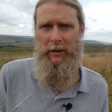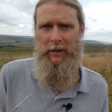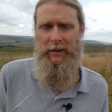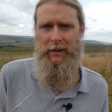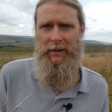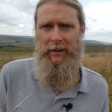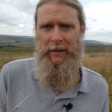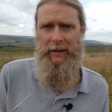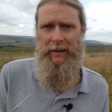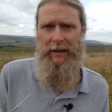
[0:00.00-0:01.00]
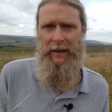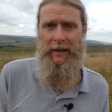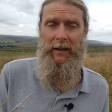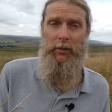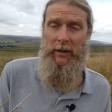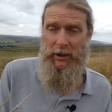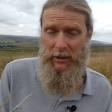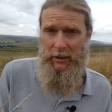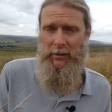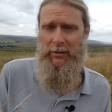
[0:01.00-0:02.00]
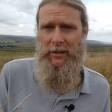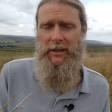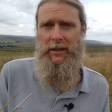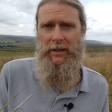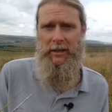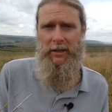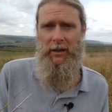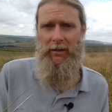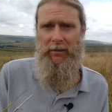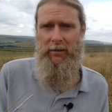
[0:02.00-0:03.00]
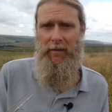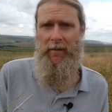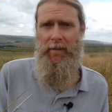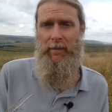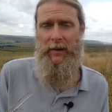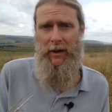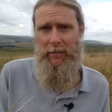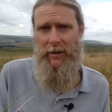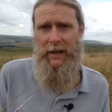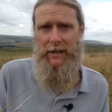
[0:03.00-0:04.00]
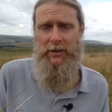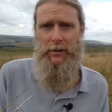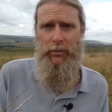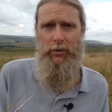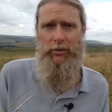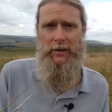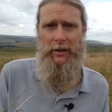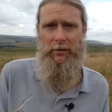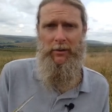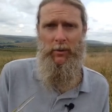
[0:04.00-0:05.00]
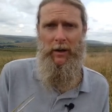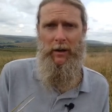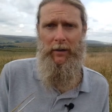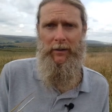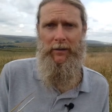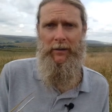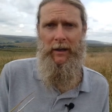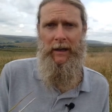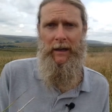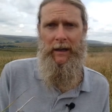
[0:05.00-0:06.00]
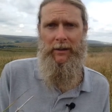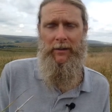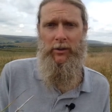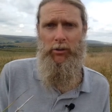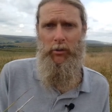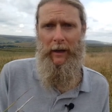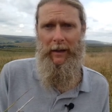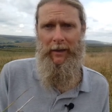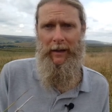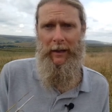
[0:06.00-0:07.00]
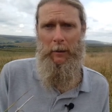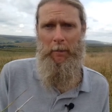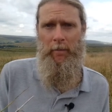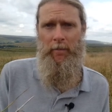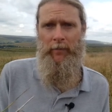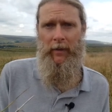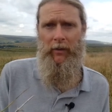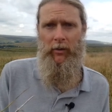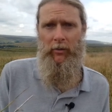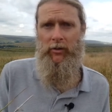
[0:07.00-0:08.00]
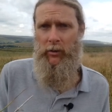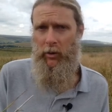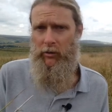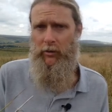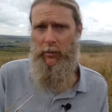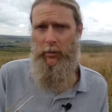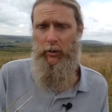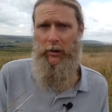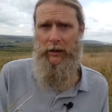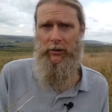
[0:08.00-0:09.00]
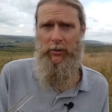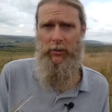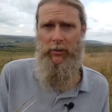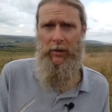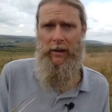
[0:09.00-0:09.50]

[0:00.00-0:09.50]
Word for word: me. And yet when she goes into her staff, I'm there to support her as well. It's that's a two-way thing. So she wasn't at boarding school,